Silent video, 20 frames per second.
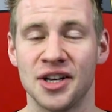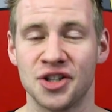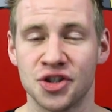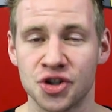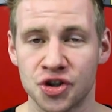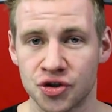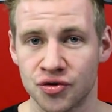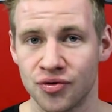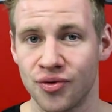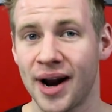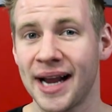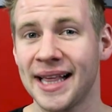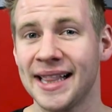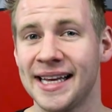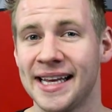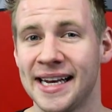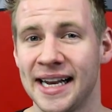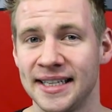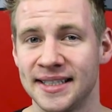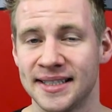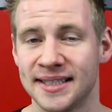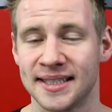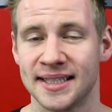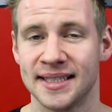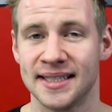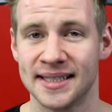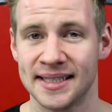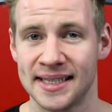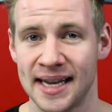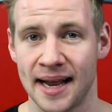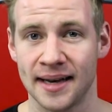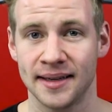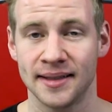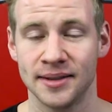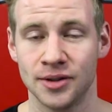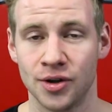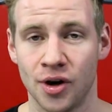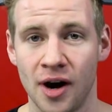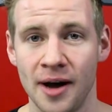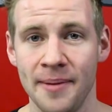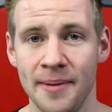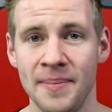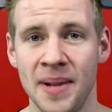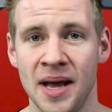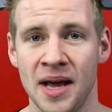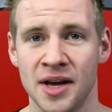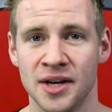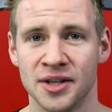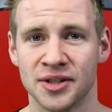Australian Eastern Standard Time.